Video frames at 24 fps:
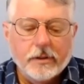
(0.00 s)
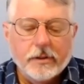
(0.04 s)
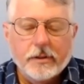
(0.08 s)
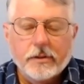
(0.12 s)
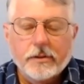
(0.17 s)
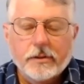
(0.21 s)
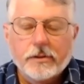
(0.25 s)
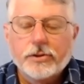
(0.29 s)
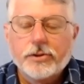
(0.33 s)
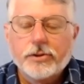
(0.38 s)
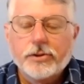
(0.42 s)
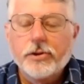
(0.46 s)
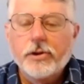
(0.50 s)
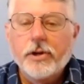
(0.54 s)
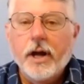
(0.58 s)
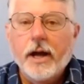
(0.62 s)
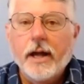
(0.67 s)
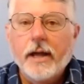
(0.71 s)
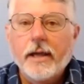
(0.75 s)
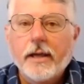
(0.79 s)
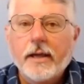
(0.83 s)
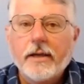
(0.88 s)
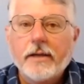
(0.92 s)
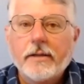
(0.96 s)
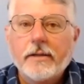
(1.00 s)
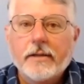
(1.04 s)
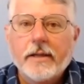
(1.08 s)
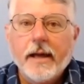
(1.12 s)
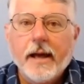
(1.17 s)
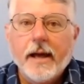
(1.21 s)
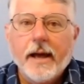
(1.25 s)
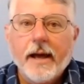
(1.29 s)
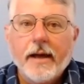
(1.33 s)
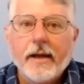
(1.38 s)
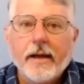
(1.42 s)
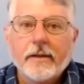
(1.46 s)
Should I eat
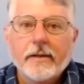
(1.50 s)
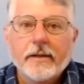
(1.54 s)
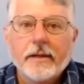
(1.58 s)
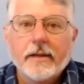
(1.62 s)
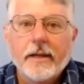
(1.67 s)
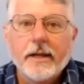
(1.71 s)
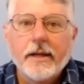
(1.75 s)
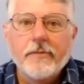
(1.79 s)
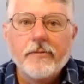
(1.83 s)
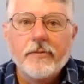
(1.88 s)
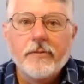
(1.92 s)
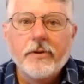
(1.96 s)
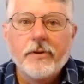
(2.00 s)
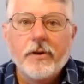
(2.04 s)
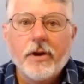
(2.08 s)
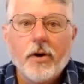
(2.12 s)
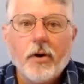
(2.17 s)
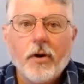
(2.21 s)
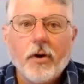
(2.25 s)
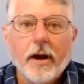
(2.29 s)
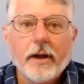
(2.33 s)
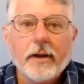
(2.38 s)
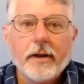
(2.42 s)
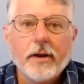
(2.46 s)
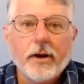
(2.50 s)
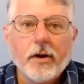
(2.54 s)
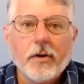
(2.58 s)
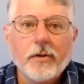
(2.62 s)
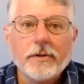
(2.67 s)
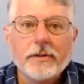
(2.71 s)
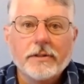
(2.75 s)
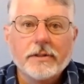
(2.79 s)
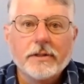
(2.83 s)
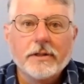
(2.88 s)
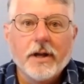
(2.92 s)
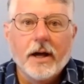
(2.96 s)
that even though I know
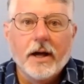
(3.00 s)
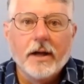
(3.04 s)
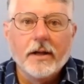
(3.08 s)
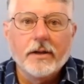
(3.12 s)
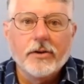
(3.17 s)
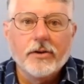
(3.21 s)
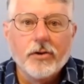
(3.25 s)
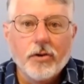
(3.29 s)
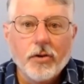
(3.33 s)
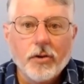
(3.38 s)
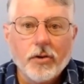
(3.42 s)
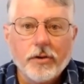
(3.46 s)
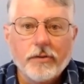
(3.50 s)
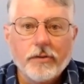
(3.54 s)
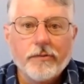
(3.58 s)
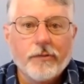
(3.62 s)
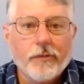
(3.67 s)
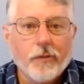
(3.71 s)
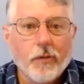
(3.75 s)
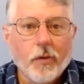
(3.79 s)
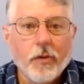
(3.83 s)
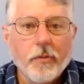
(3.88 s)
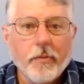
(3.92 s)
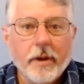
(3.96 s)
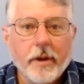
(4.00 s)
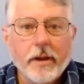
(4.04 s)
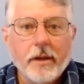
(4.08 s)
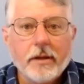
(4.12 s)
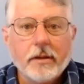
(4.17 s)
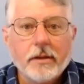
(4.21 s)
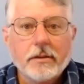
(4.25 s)
it's not good for me?